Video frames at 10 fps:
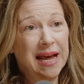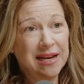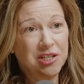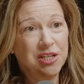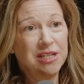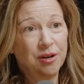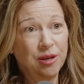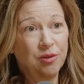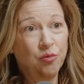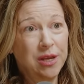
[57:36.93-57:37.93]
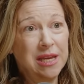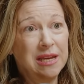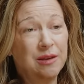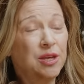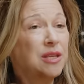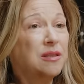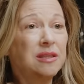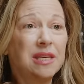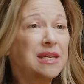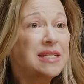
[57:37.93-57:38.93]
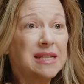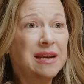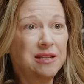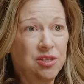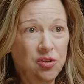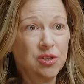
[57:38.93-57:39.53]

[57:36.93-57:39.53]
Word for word: action during the week, then the insight is